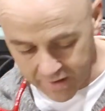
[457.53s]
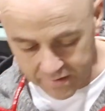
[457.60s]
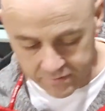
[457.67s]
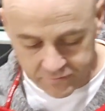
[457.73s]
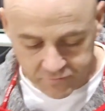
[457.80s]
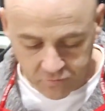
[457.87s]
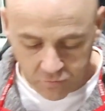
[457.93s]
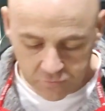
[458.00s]
out
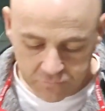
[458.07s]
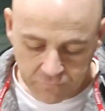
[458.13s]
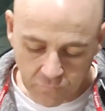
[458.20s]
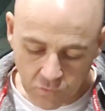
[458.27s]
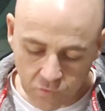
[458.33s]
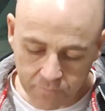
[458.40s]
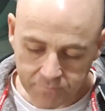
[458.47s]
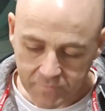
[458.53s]
and search
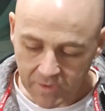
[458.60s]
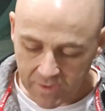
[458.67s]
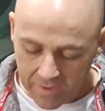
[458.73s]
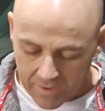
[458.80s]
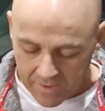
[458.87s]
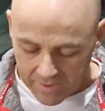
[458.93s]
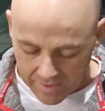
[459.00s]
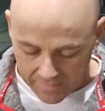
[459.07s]
for.
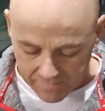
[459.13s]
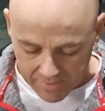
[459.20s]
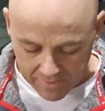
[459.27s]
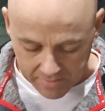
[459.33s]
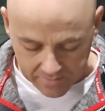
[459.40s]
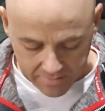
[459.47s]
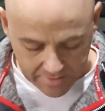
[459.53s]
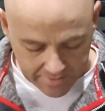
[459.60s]
And
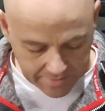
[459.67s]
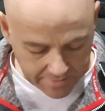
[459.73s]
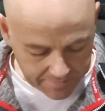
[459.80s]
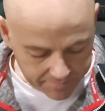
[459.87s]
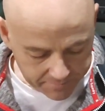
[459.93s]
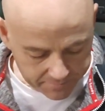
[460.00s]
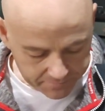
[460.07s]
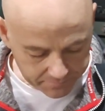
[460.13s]
then
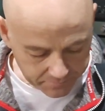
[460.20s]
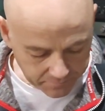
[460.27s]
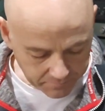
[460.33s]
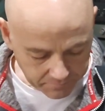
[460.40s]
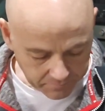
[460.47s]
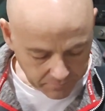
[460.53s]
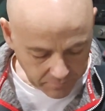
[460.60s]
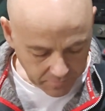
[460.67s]

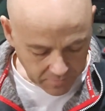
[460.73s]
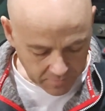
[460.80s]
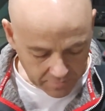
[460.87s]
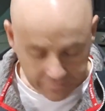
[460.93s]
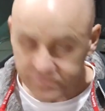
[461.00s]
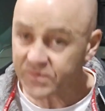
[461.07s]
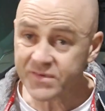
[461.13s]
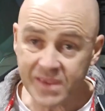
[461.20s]

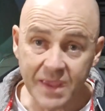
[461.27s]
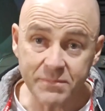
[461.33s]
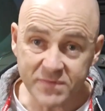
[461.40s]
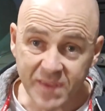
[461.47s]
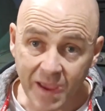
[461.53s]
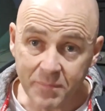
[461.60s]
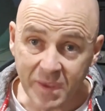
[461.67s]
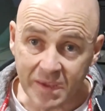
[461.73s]
it just keeps
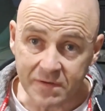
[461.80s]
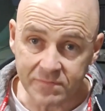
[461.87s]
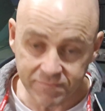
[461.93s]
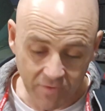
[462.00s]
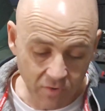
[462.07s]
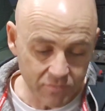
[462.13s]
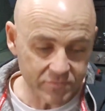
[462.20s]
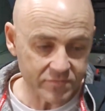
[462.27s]
coming,
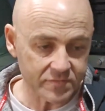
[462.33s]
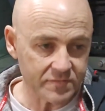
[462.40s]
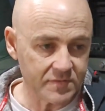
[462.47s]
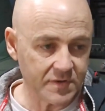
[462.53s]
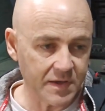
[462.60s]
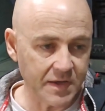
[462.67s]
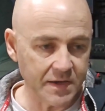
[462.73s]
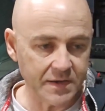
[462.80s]
folks.
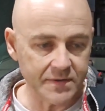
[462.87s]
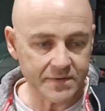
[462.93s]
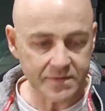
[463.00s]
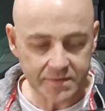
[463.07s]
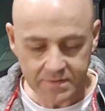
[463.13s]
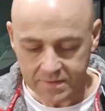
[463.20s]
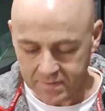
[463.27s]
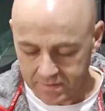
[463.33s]

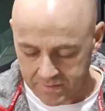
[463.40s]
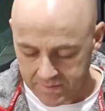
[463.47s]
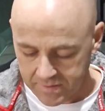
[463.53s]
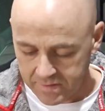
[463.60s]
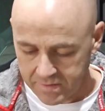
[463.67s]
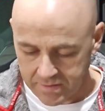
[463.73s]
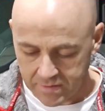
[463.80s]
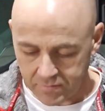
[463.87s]

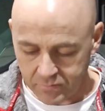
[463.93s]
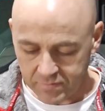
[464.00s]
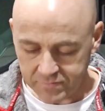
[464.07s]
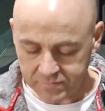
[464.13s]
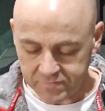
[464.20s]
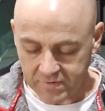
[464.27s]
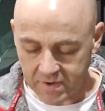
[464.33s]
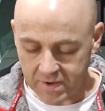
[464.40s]
Here
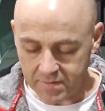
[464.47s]
is